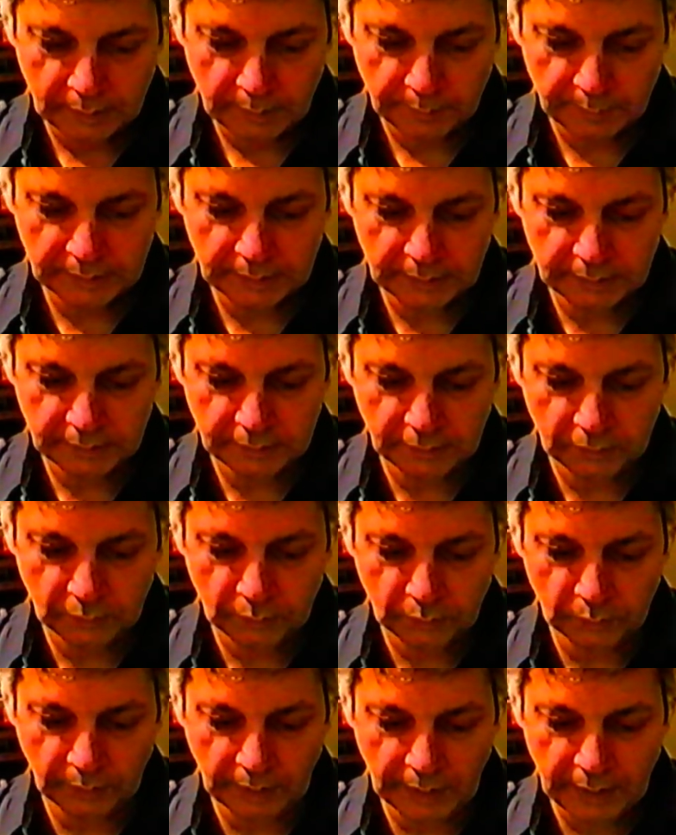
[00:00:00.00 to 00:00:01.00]
Number
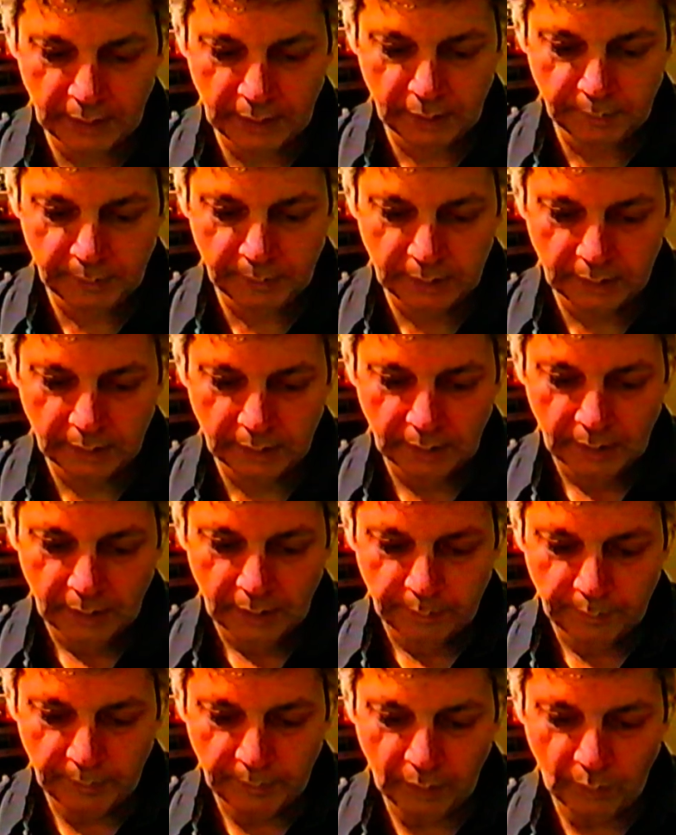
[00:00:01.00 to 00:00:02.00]
62, enemy
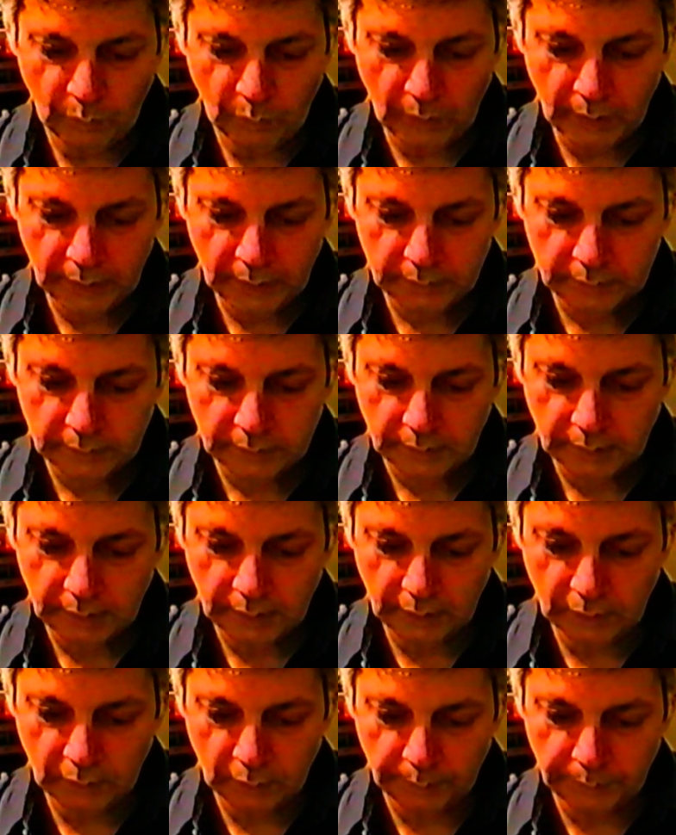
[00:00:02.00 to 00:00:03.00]
may want
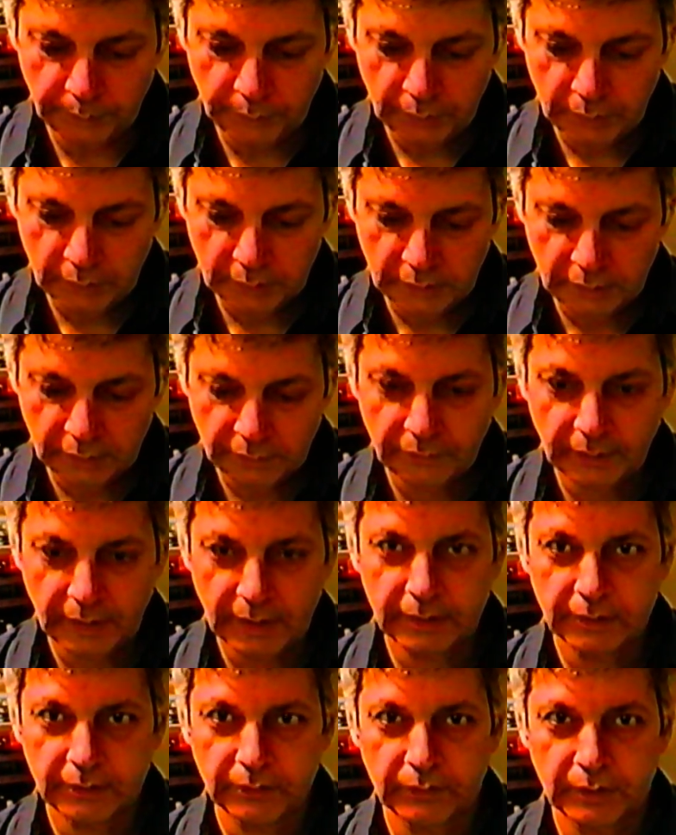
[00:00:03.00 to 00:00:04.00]
a computer
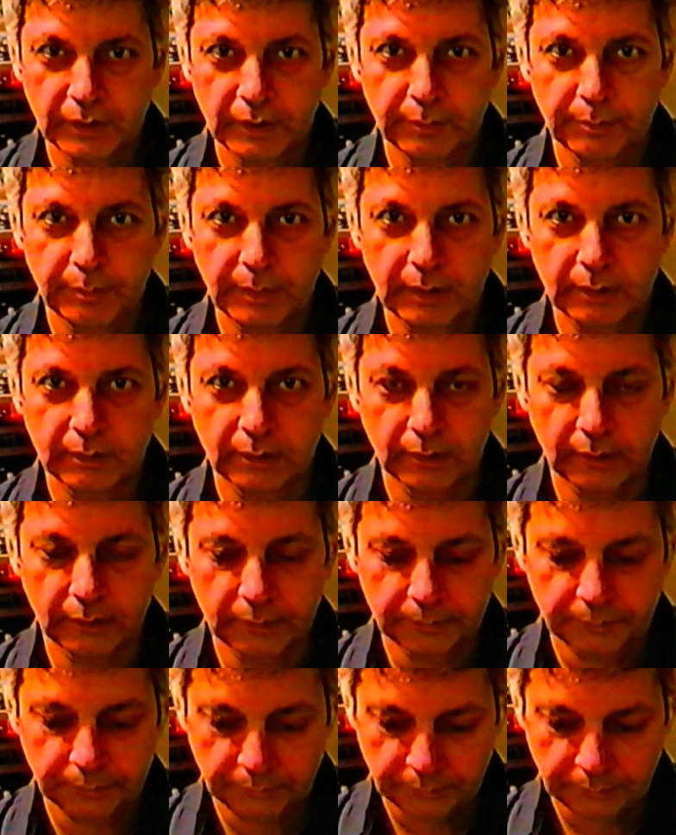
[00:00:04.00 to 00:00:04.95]
device very badly.